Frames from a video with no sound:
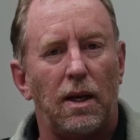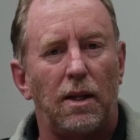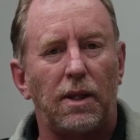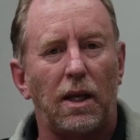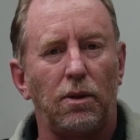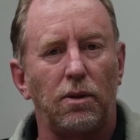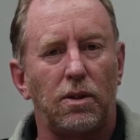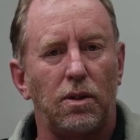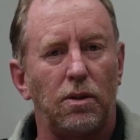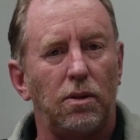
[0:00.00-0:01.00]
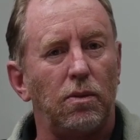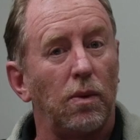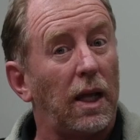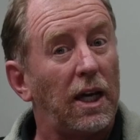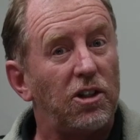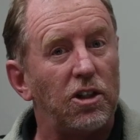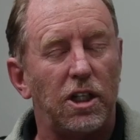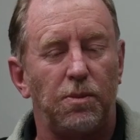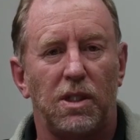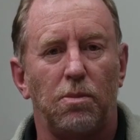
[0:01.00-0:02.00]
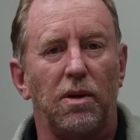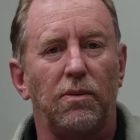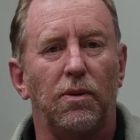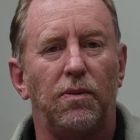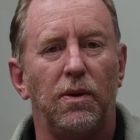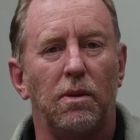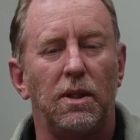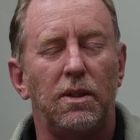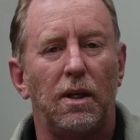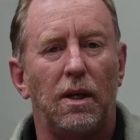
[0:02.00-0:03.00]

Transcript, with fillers: they look to relationships to bring fulfillment,